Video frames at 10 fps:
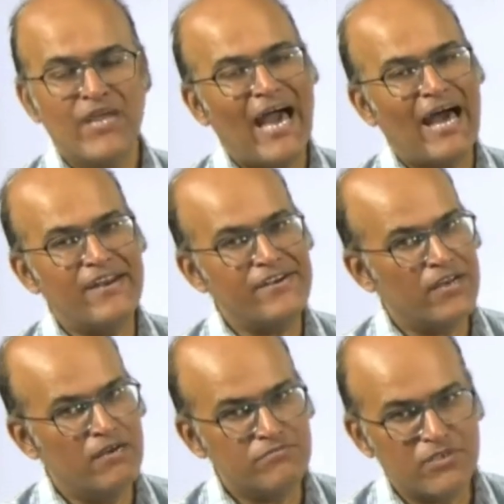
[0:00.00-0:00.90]
And in
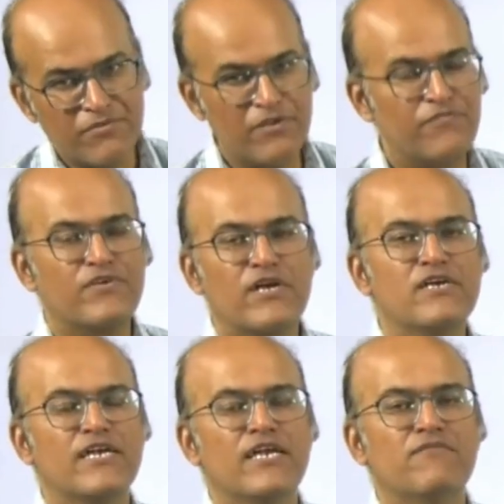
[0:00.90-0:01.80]
terms of
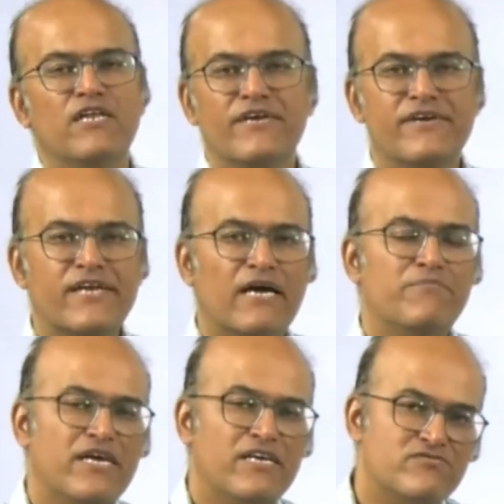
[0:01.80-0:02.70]
difficulty level, it can
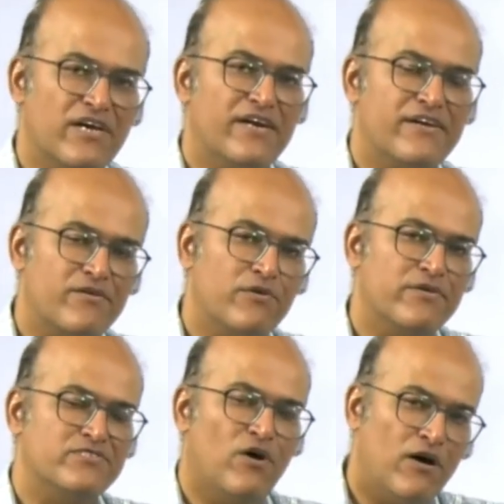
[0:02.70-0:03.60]
be said it
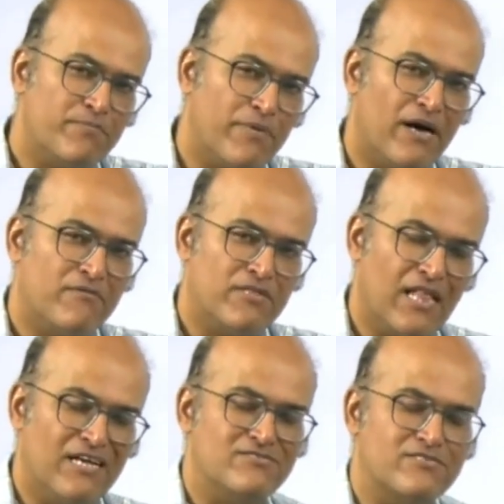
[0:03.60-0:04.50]
is on par with
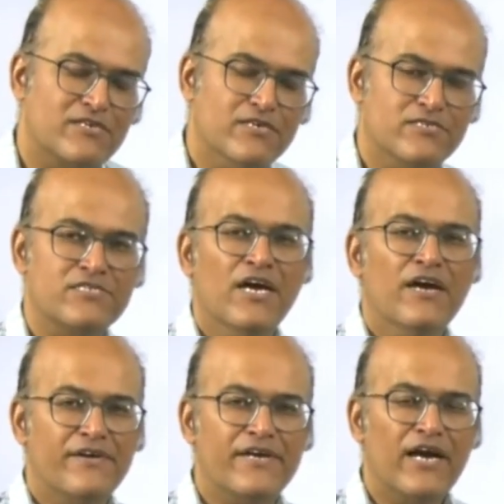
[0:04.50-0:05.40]
last year's
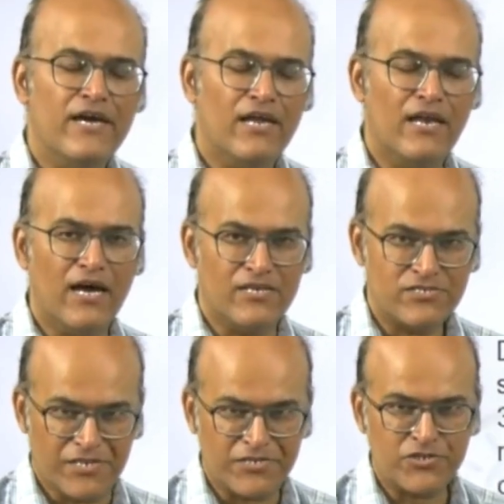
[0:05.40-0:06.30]
DILR
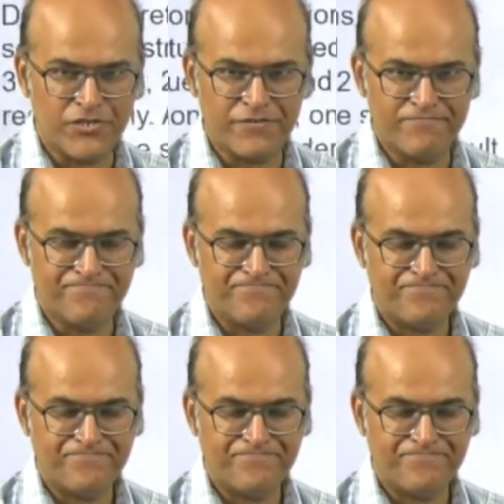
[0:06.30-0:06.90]
section.